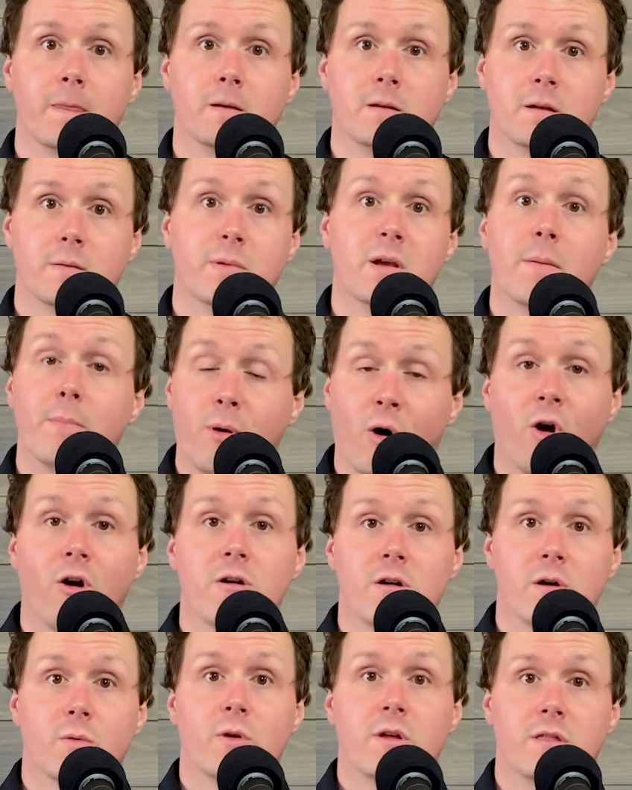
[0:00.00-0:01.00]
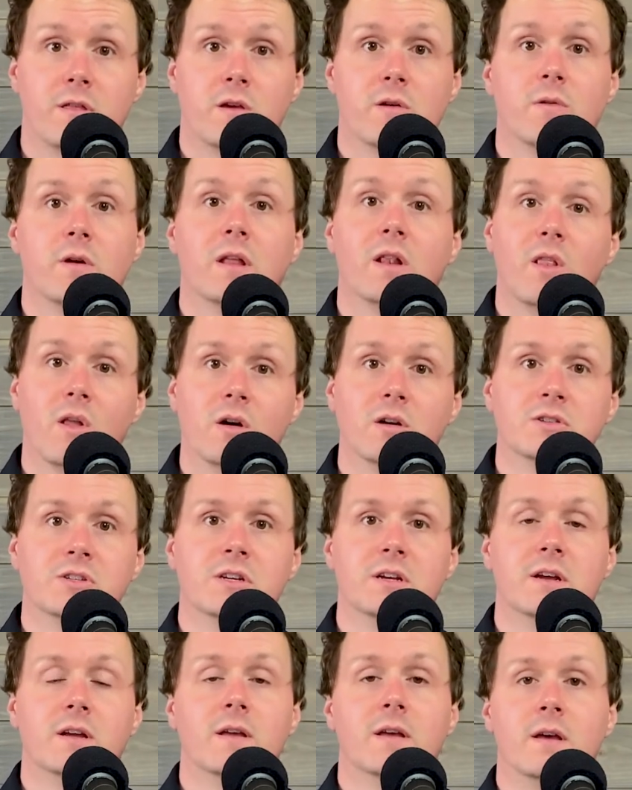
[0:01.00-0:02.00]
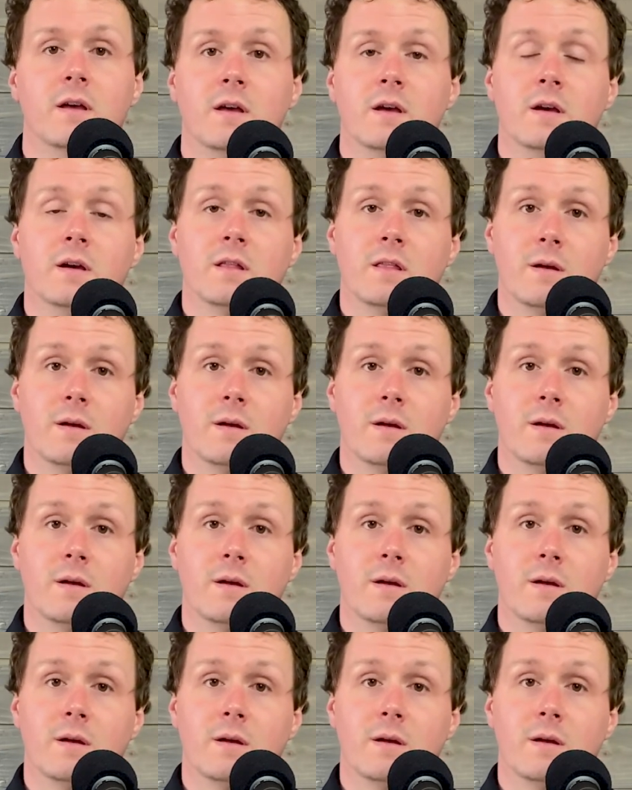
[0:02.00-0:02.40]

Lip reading: be a partner with you in launching the